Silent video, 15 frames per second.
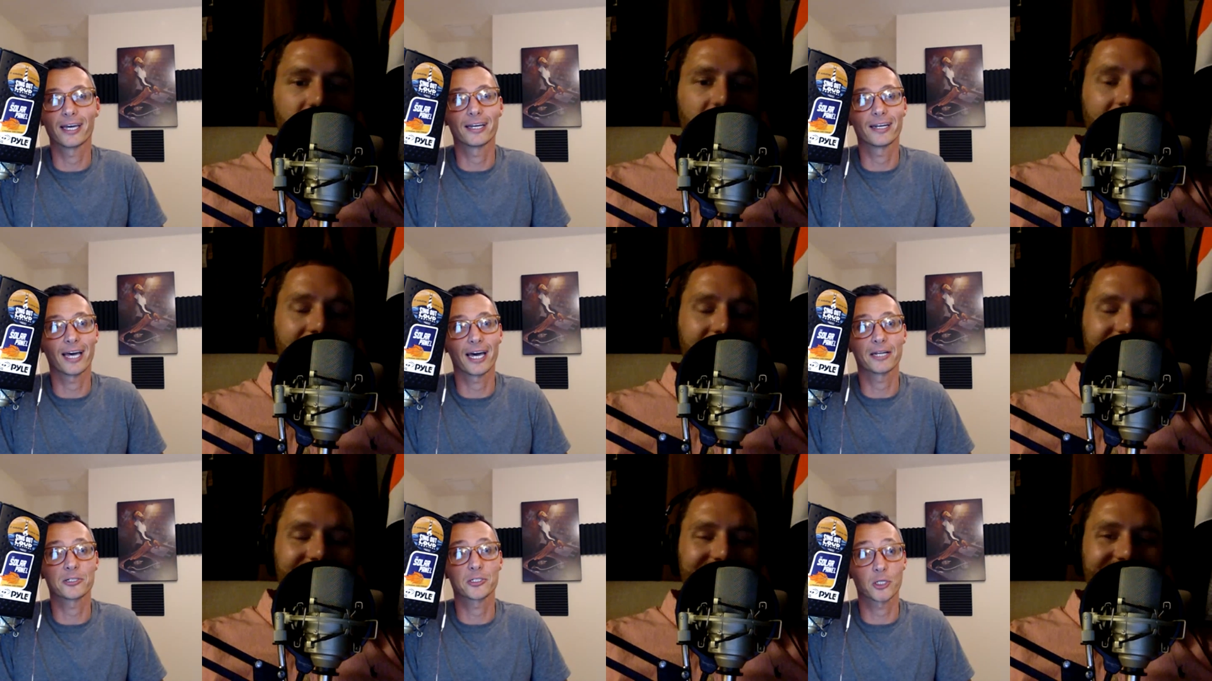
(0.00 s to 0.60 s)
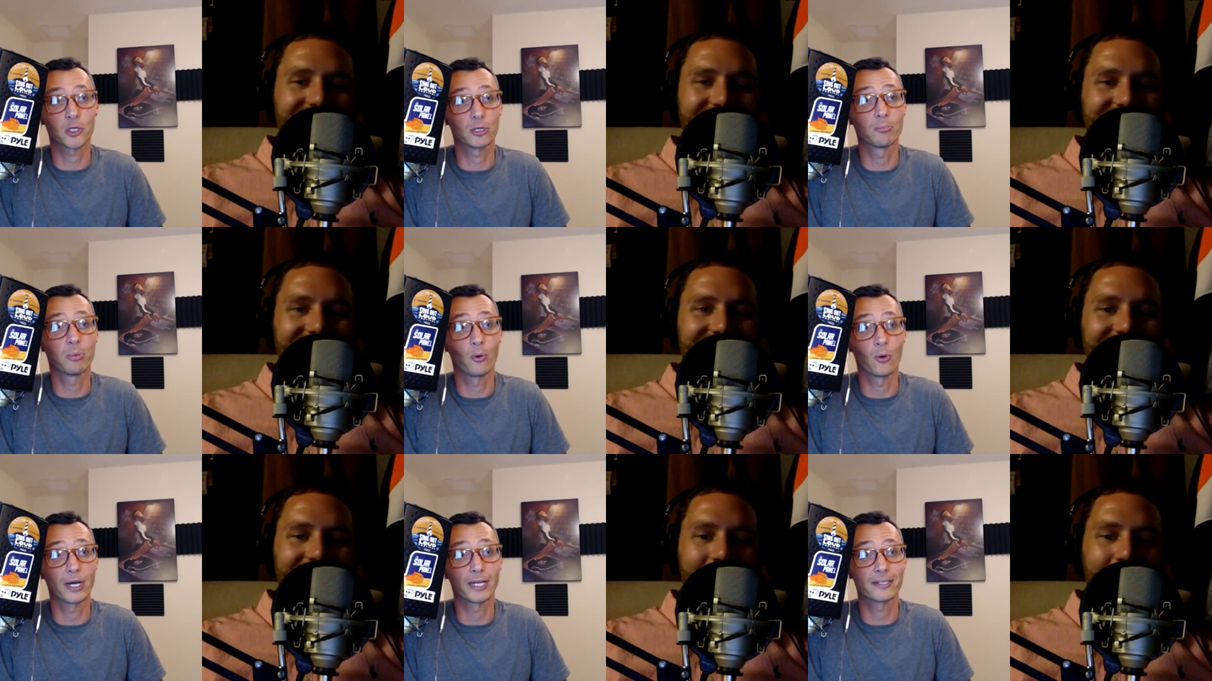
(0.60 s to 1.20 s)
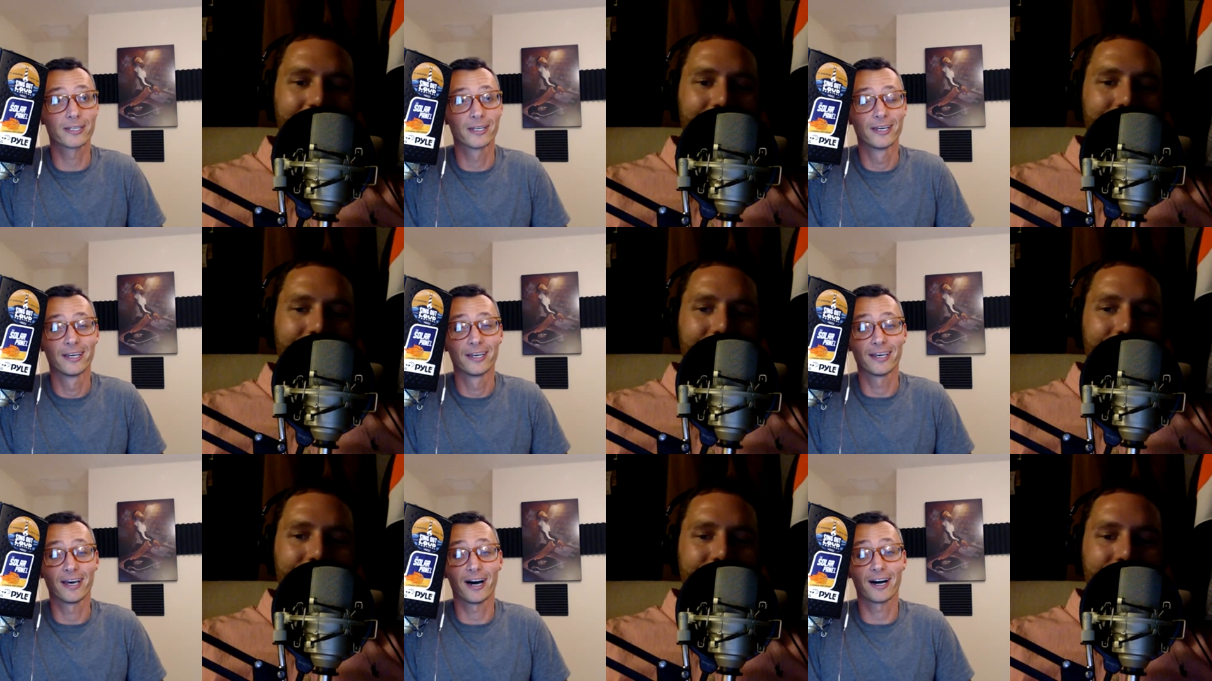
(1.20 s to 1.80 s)
Speaker 1: yeah. and at a certain point,
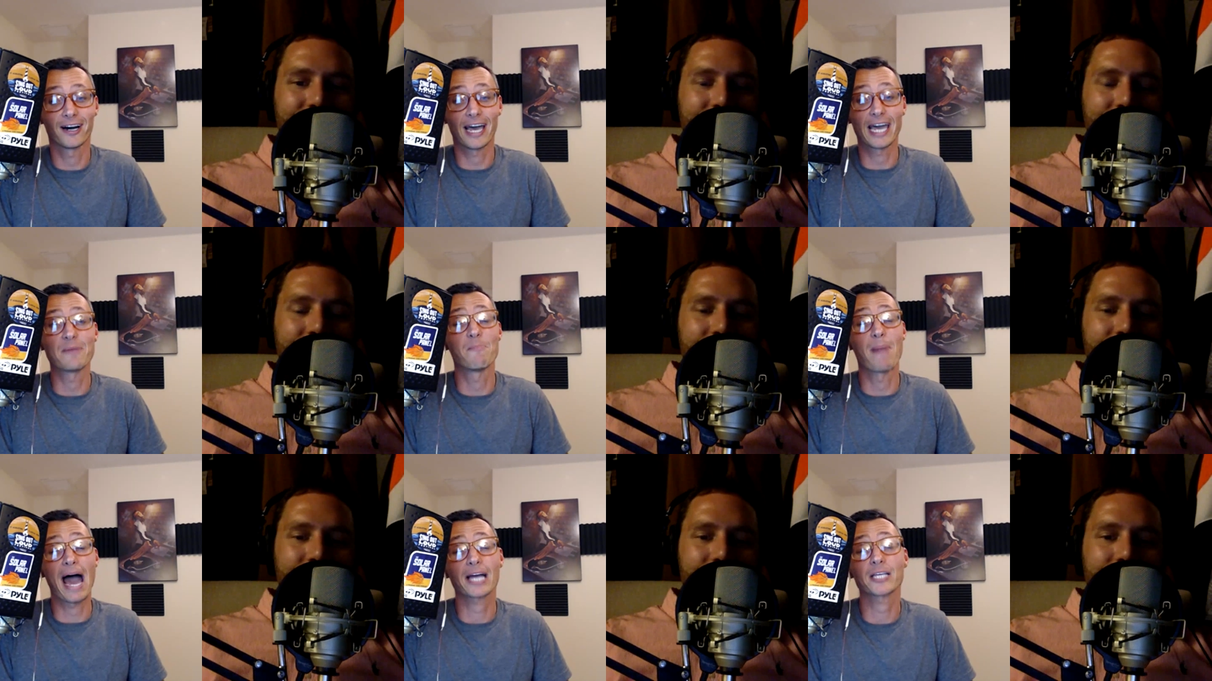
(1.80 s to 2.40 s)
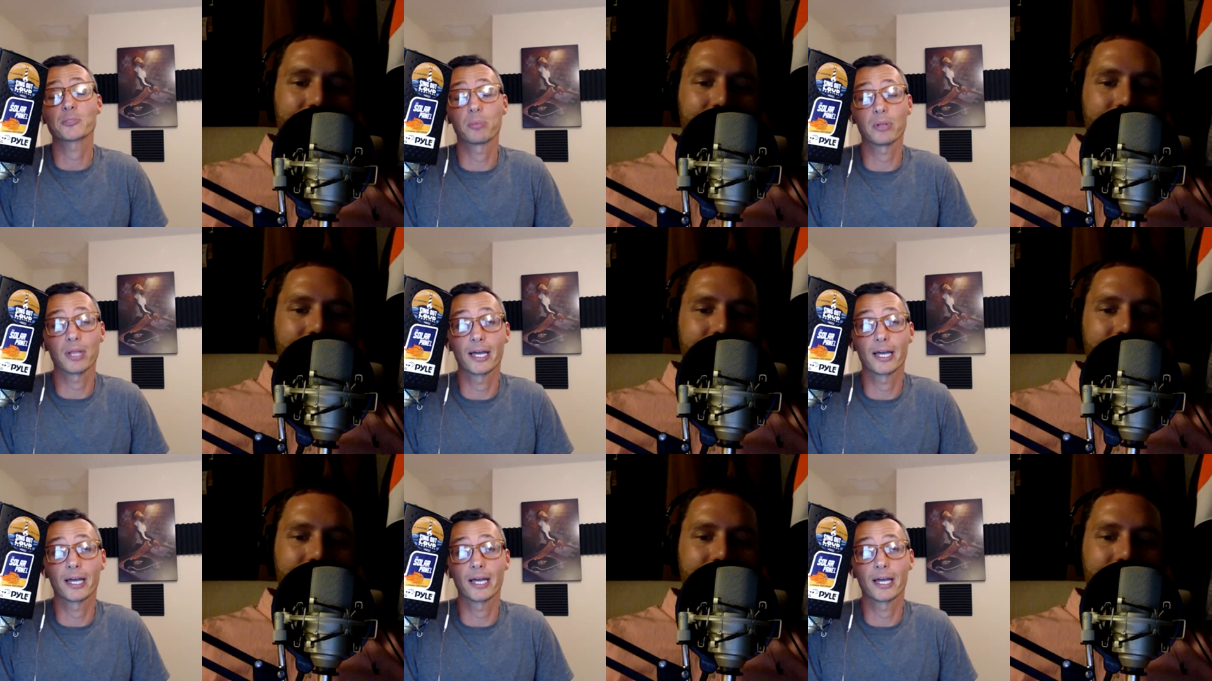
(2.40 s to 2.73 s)
uh, a max